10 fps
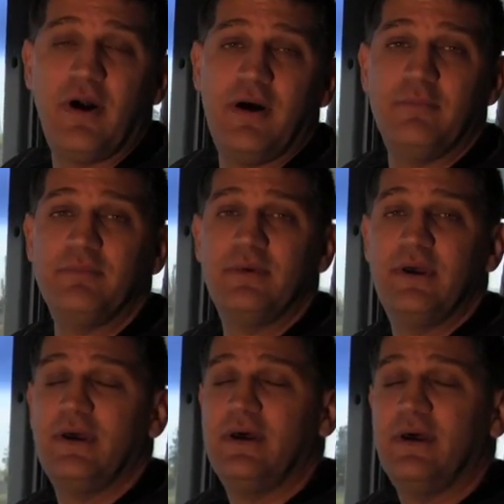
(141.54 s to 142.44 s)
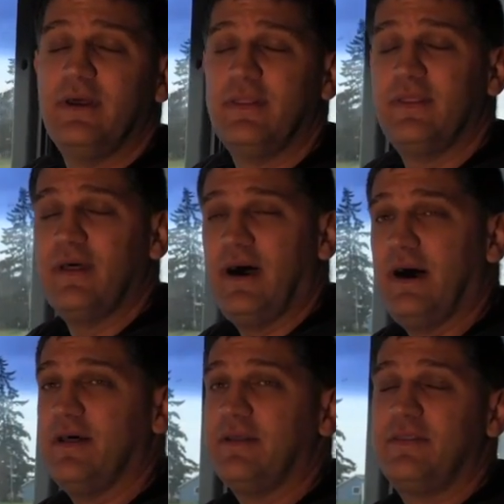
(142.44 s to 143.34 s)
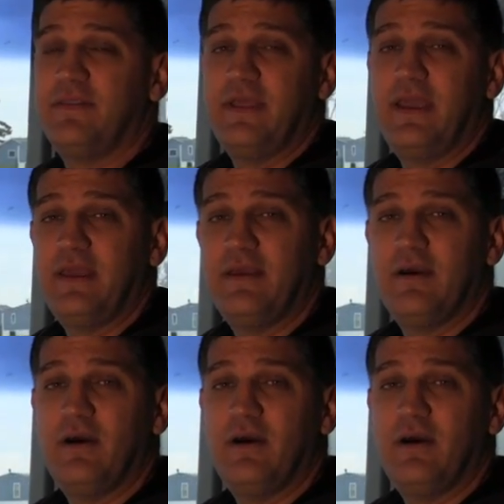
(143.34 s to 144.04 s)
from the